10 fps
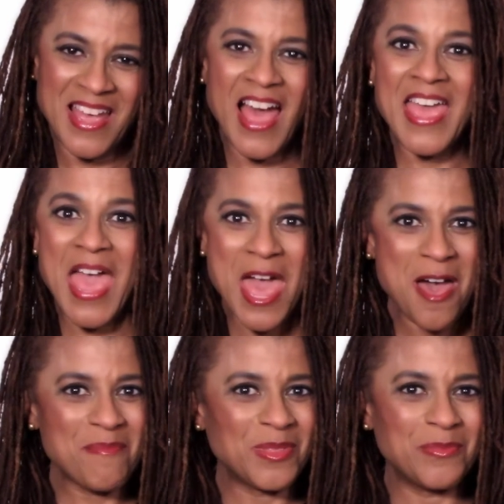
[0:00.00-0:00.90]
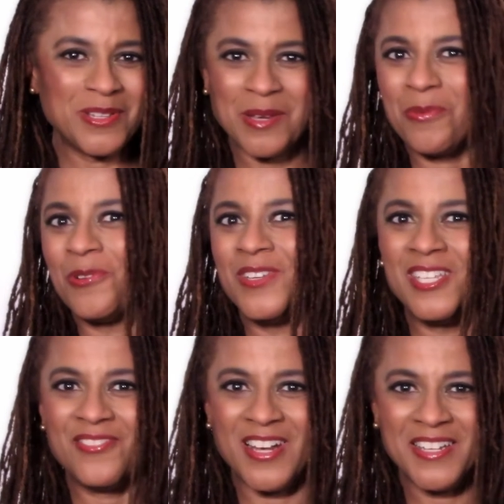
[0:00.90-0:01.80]
I am the Bully Proof
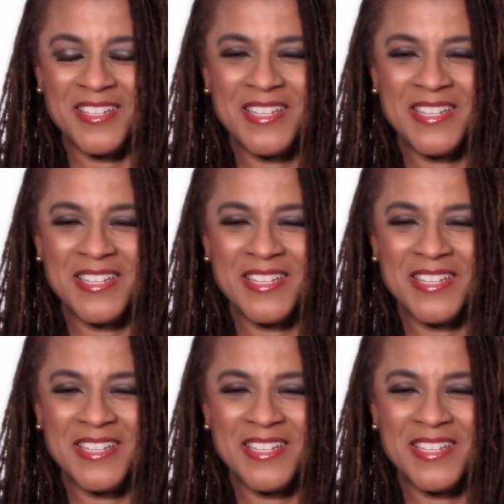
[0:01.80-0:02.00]
Diva,